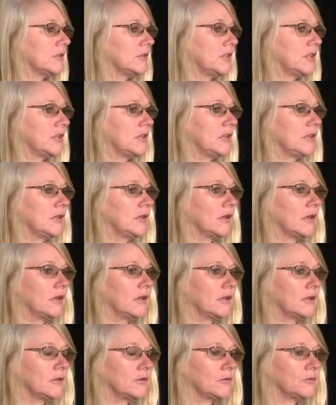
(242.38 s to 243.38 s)
the
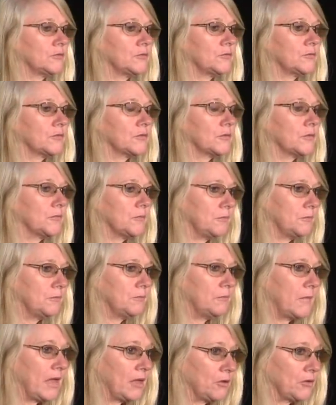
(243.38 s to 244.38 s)
uh,
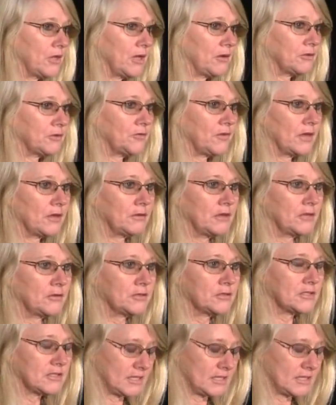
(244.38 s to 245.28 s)
male that was found on the